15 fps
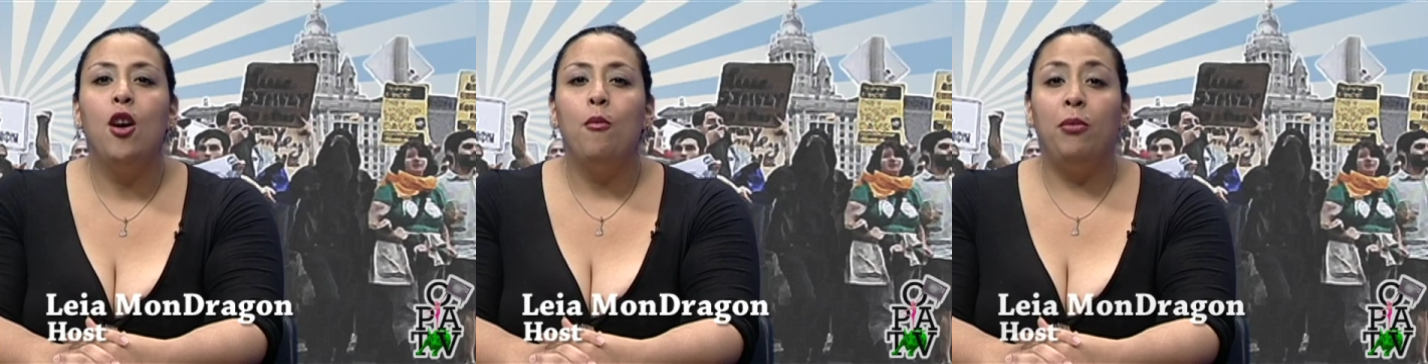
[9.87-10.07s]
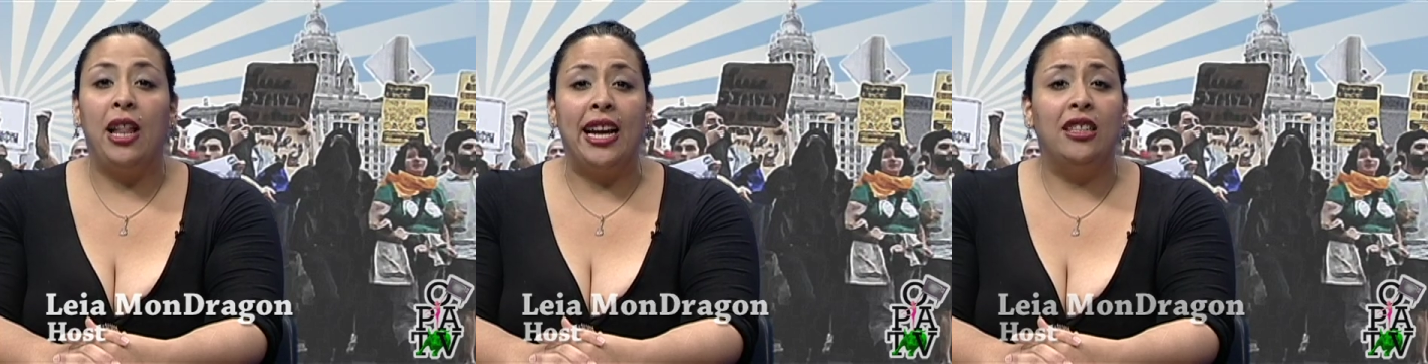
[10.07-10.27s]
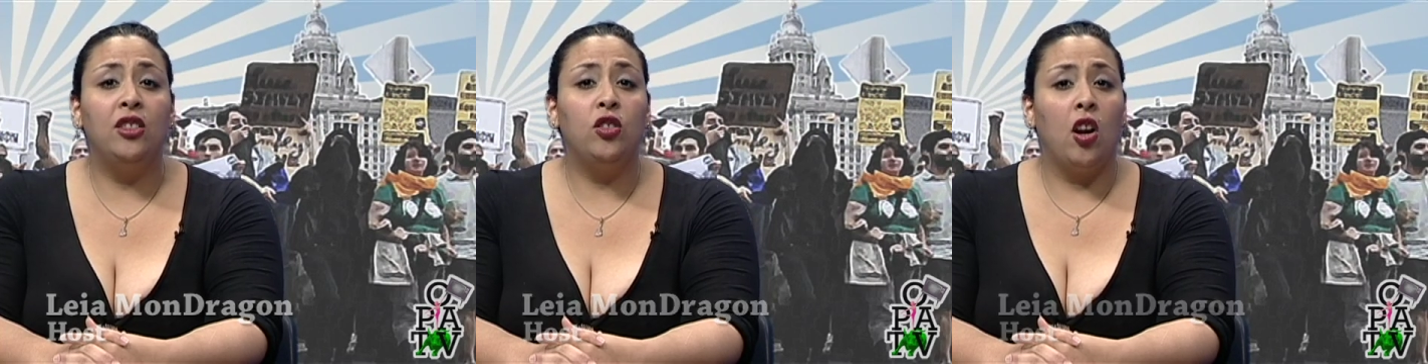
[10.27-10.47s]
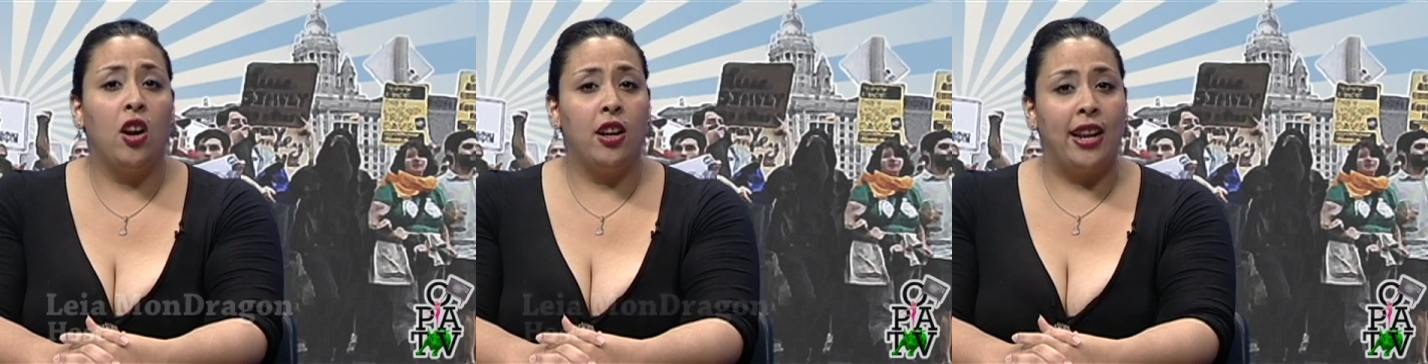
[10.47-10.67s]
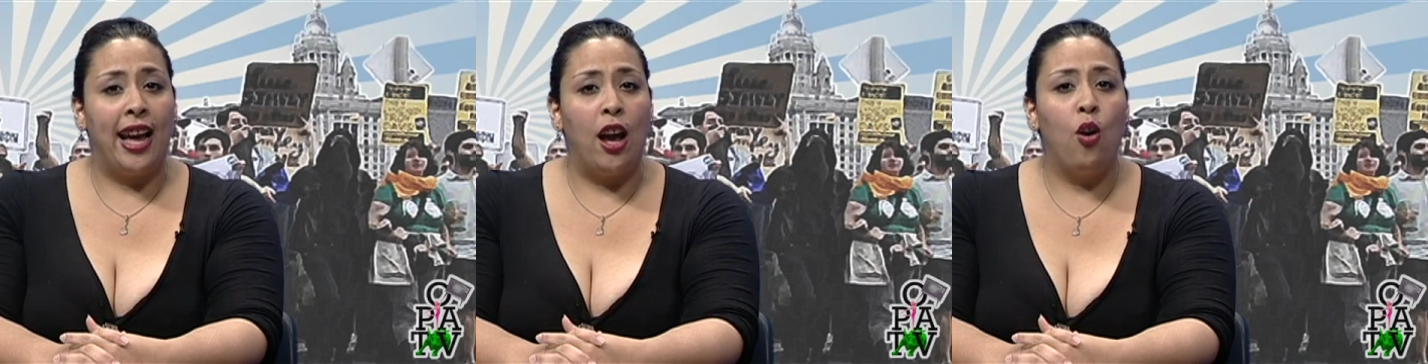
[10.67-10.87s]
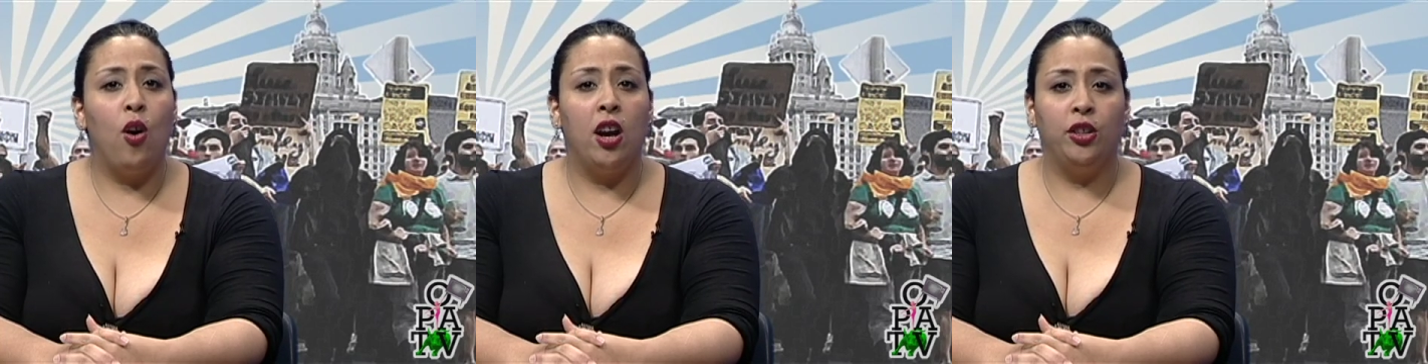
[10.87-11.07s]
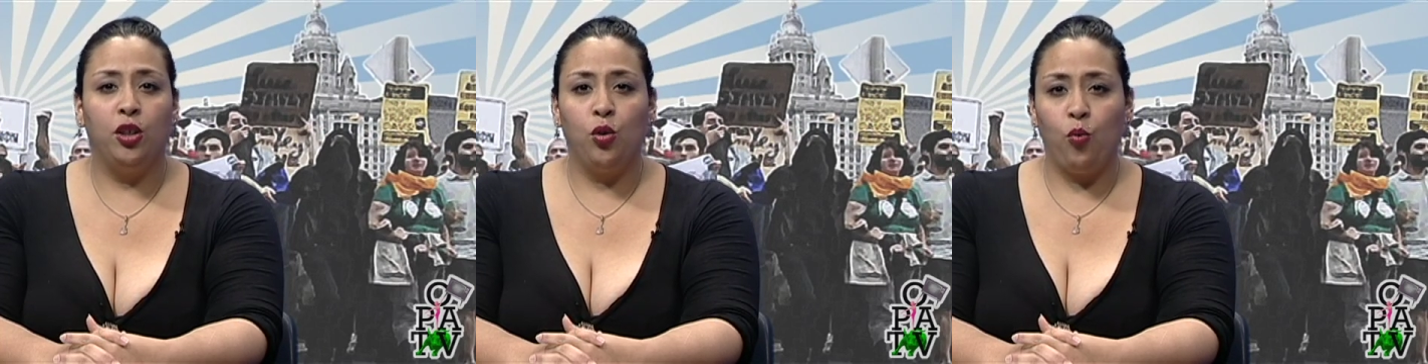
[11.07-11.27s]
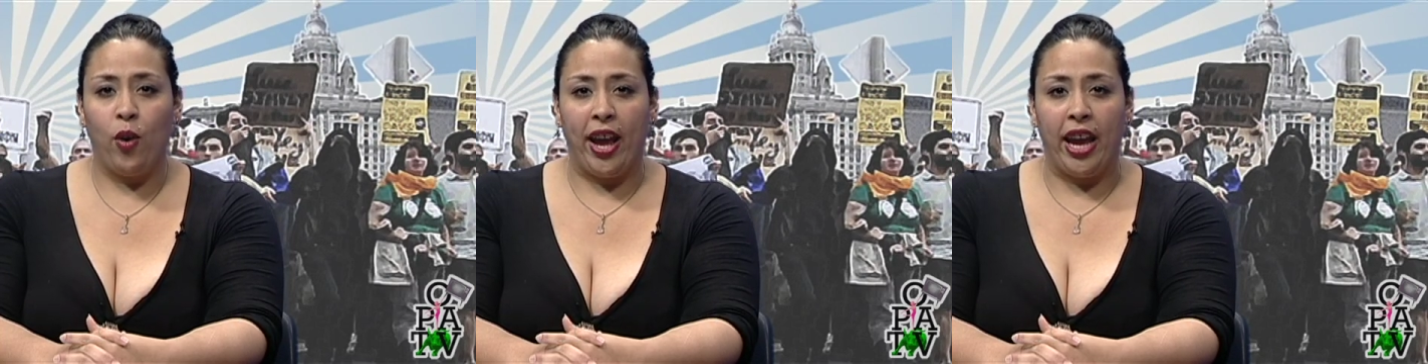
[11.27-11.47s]
Plans are now
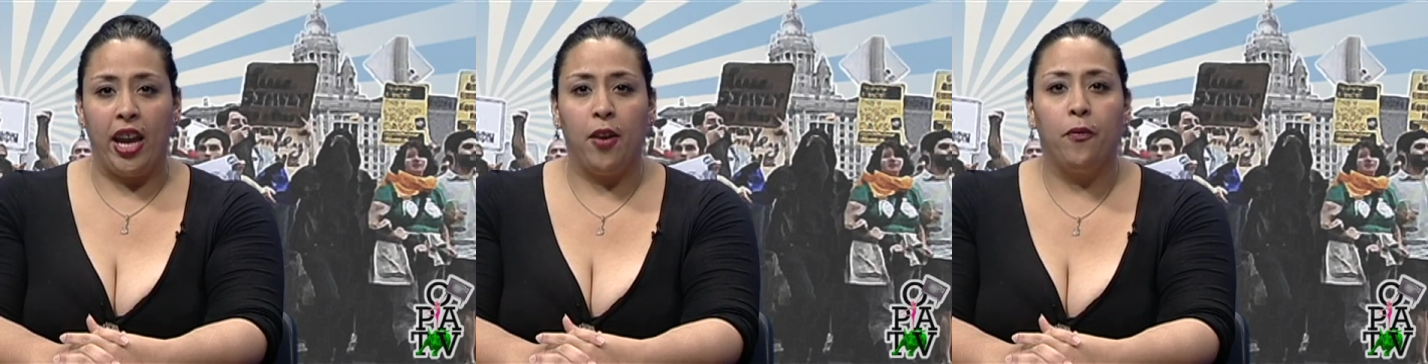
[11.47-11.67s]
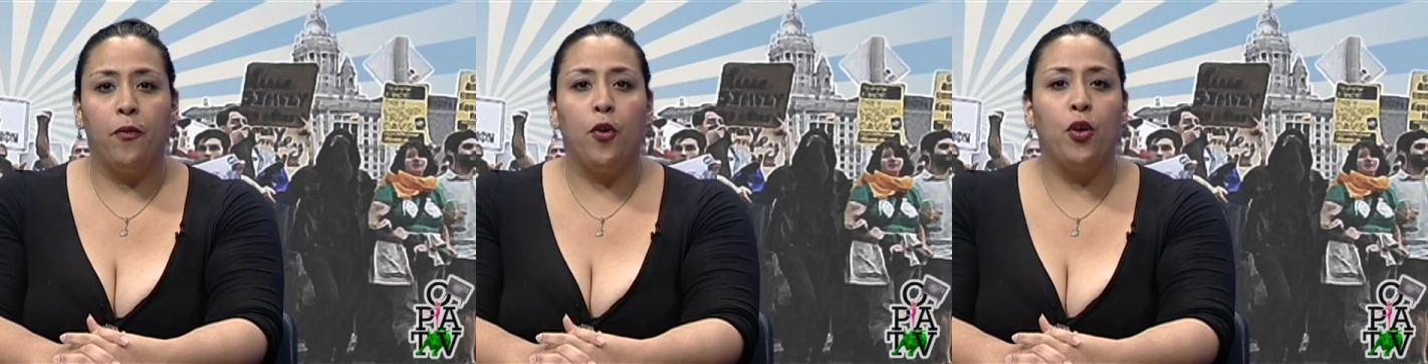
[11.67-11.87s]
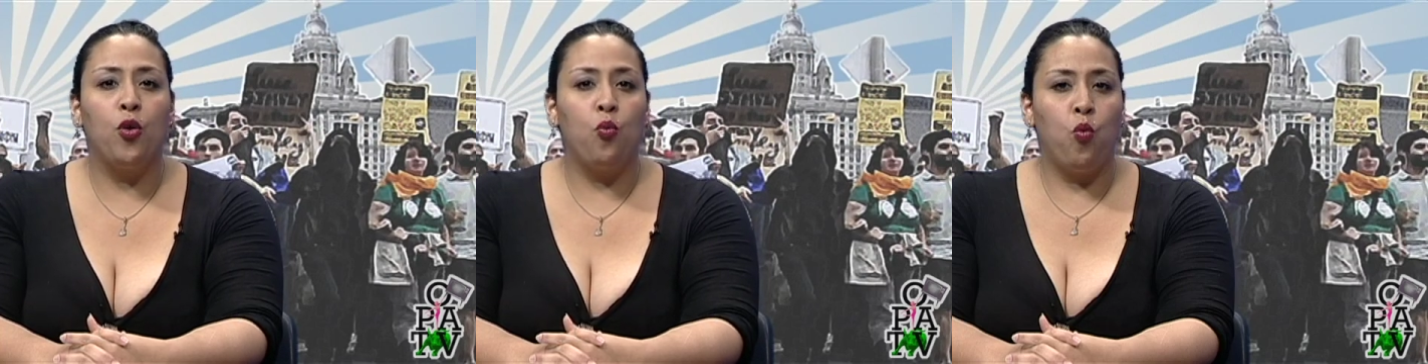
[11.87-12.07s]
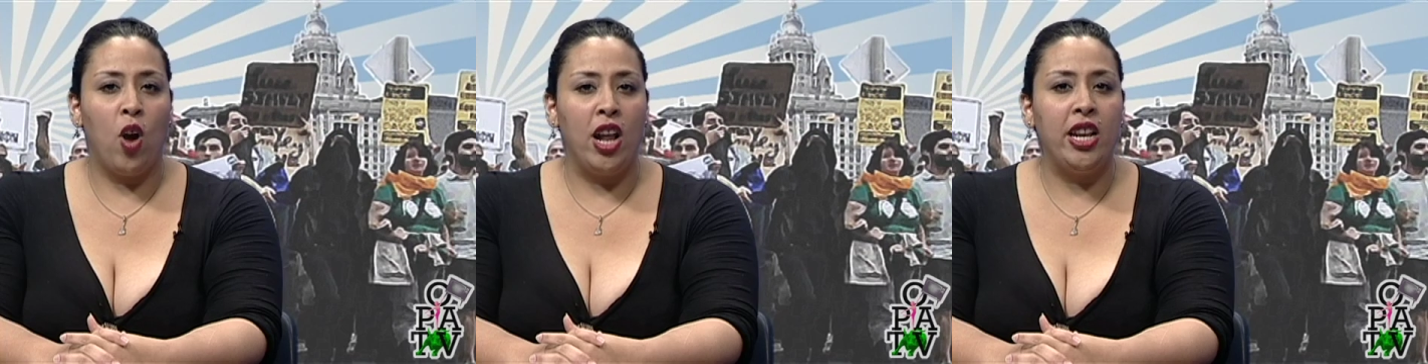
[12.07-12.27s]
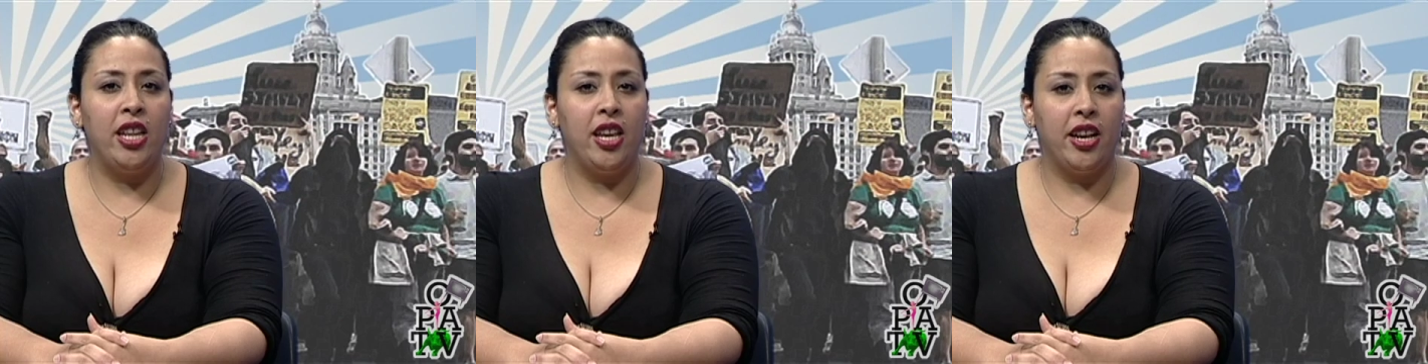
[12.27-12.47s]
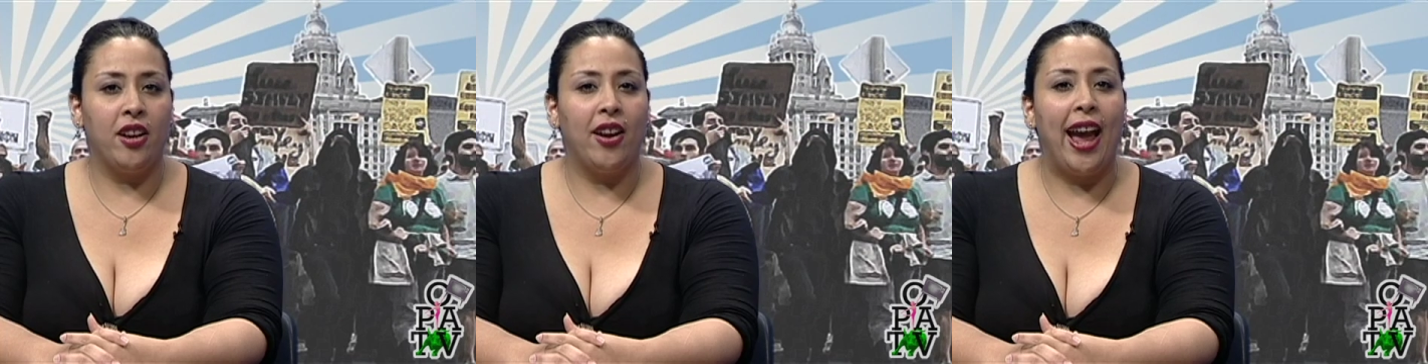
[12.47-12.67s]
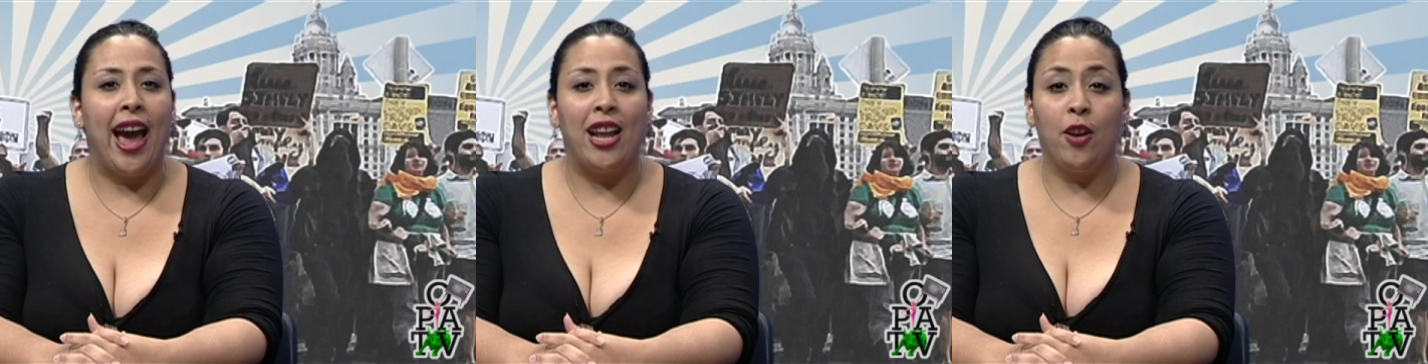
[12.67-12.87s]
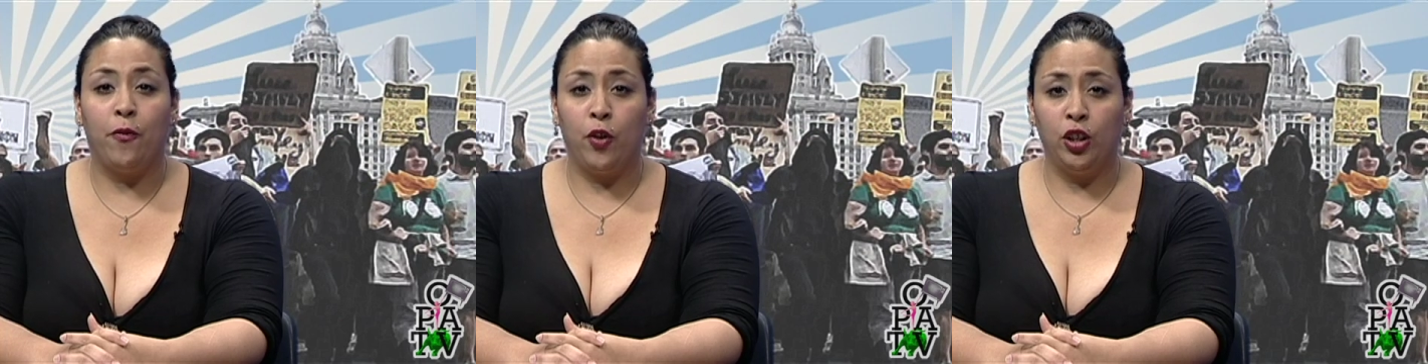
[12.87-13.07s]
underway for the one-year
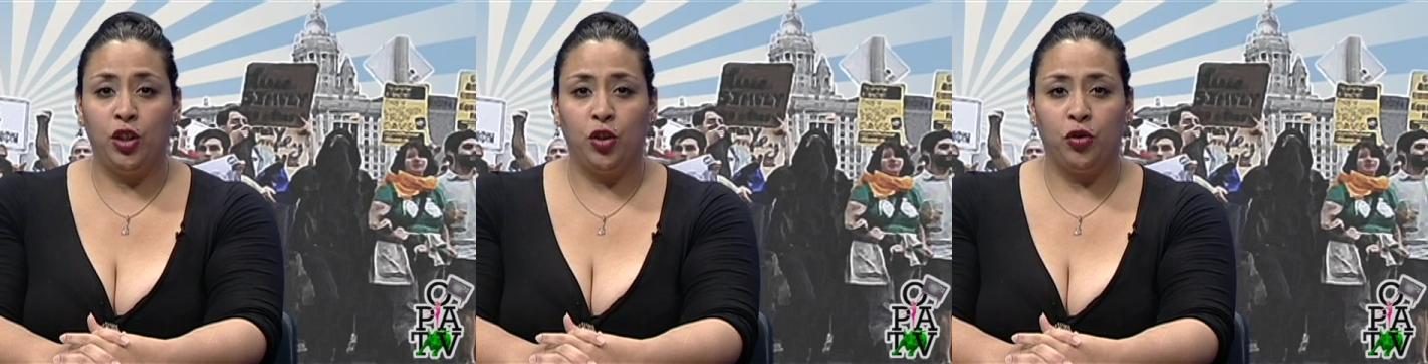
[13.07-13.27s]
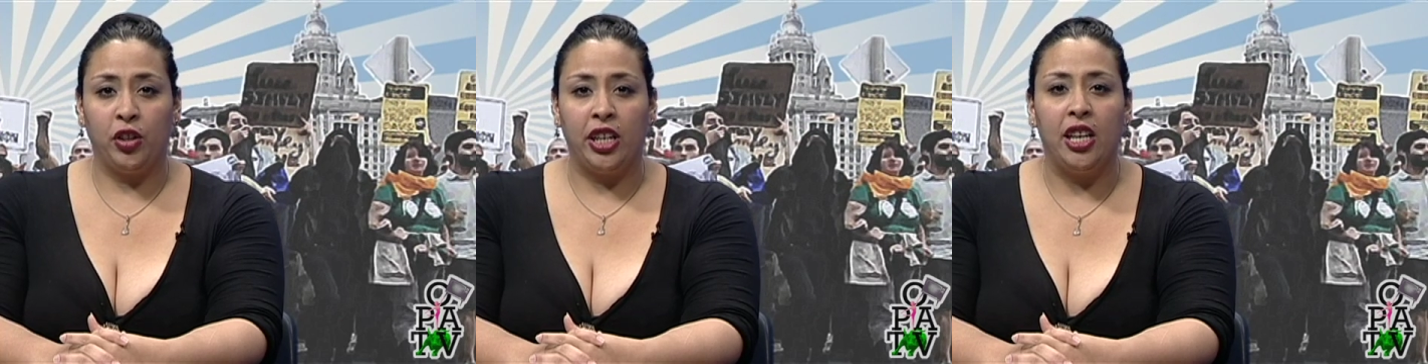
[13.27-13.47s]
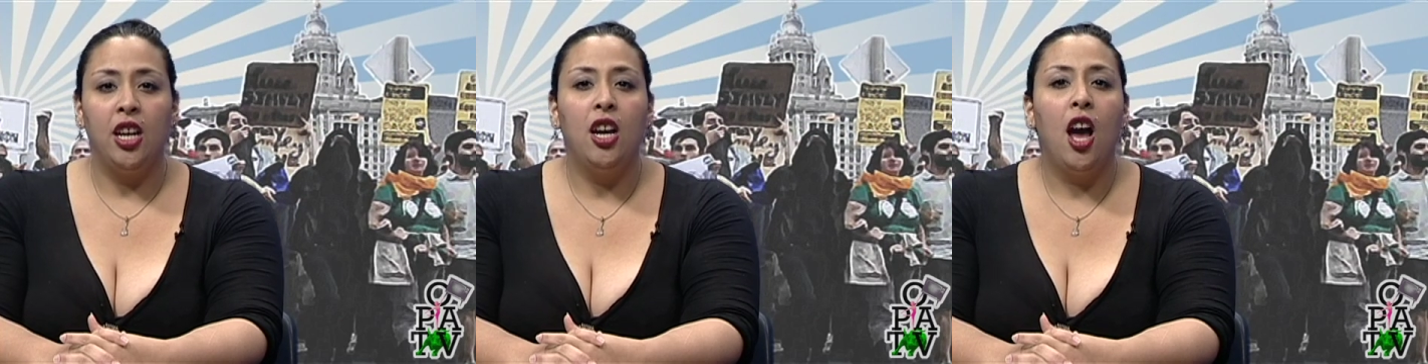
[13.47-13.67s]
anniversary